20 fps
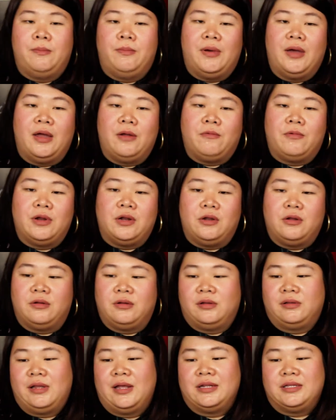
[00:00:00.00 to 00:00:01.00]
But when you
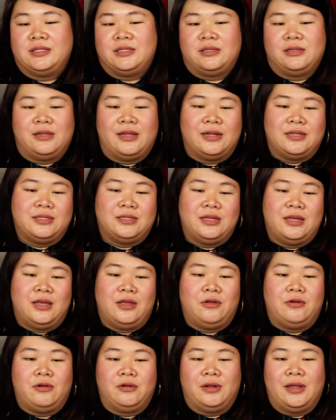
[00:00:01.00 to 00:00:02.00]
mm. let's let's hmm.
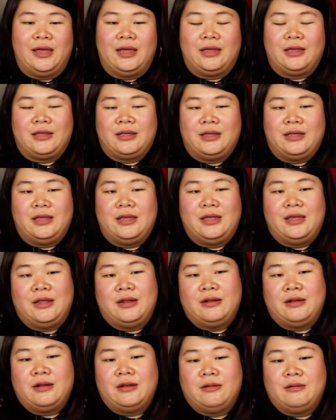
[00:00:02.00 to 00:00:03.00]
say you're like
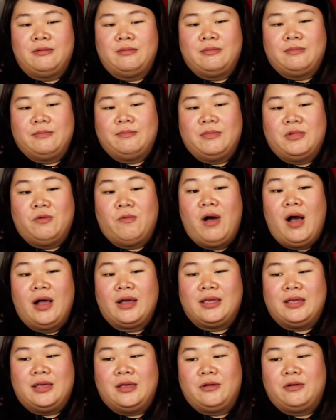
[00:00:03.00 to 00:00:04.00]
in
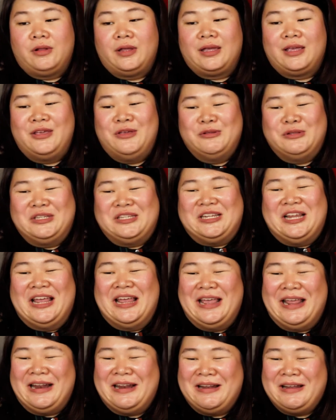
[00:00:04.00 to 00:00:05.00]
Milwaukee or like Houston,
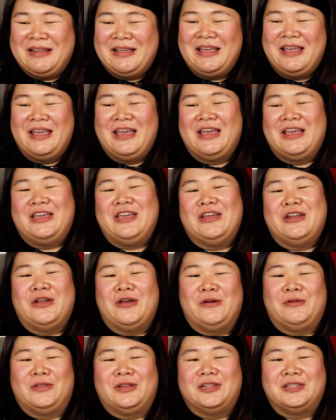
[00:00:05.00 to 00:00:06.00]
mm-hmm. you
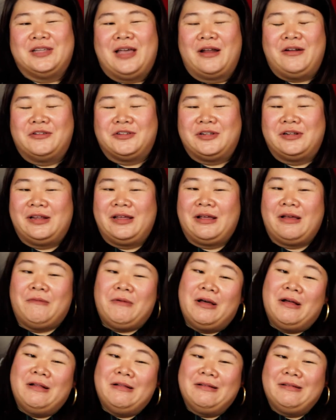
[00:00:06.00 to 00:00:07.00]
know, the designers are like,
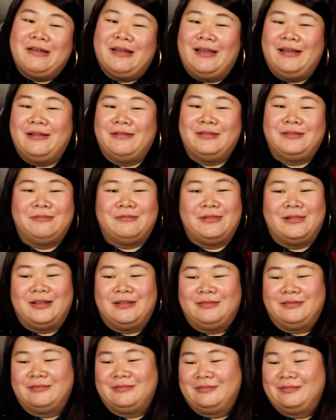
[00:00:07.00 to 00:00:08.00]
well, okay,
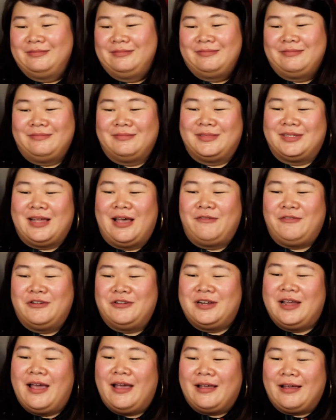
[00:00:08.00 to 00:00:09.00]
well, it's after
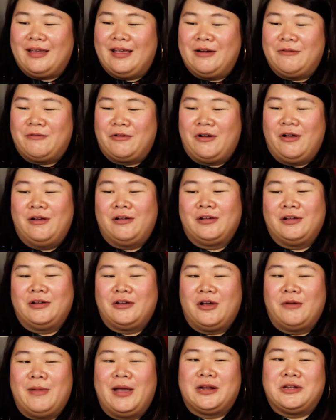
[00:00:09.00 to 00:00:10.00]
tech, and we're all
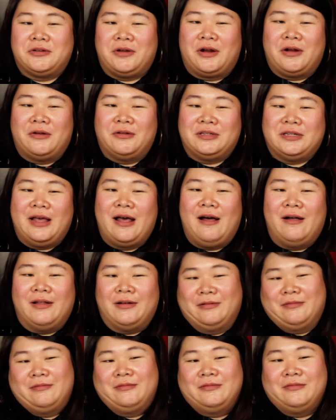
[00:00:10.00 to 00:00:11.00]
gonna back to our hotel,
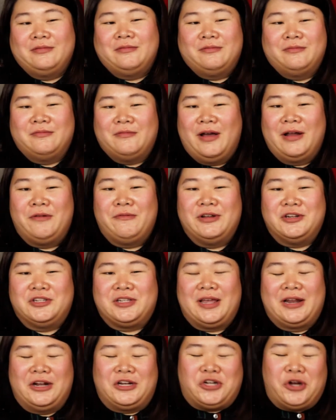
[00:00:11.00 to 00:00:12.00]
and right, why right. don't we
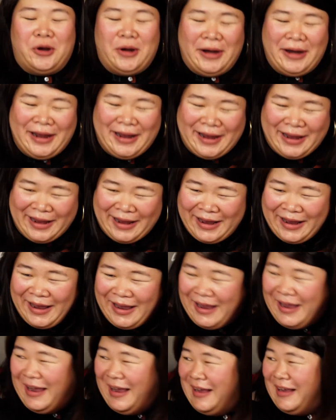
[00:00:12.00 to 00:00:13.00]
just get a train?
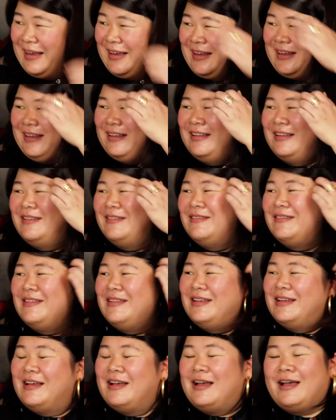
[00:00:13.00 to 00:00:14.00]
Right,
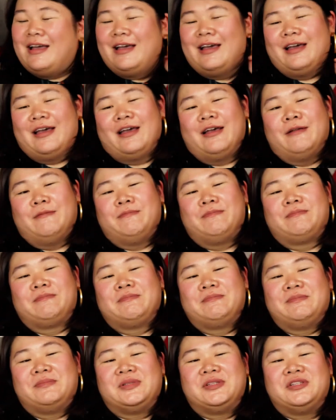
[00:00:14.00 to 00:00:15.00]
yeah. Um,
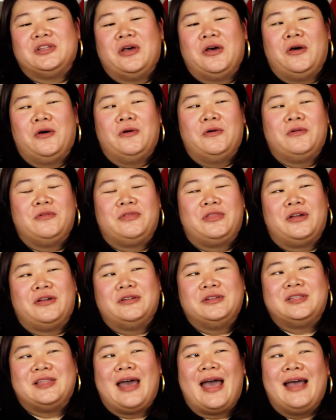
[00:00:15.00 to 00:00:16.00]
so
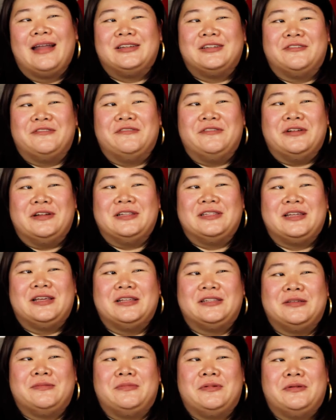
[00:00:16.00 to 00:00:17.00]
there's that difference,
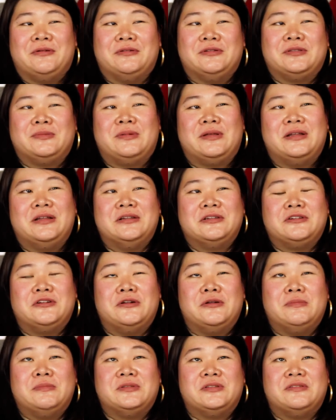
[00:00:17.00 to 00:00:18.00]
I suppose. But in
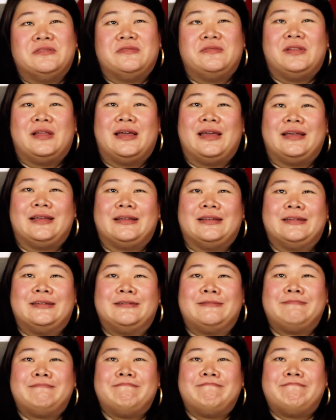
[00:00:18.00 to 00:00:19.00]
terms of like
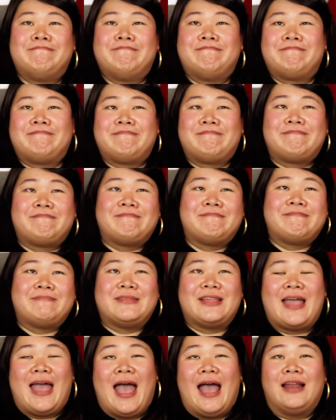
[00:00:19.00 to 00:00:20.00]

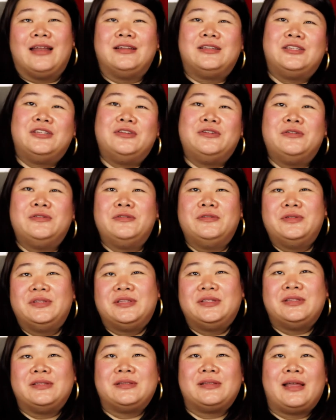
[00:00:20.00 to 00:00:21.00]

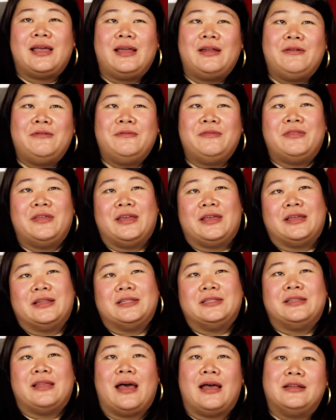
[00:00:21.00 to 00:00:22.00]
attitudes. Mm-hmm think
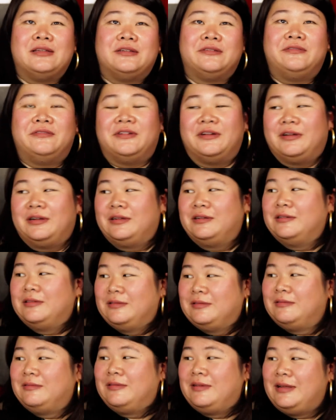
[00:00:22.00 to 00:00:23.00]
it's that different.
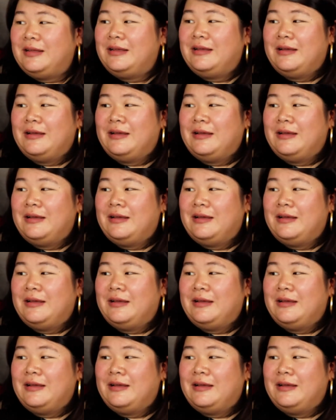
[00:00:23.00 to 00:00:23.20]
Okay, yeah.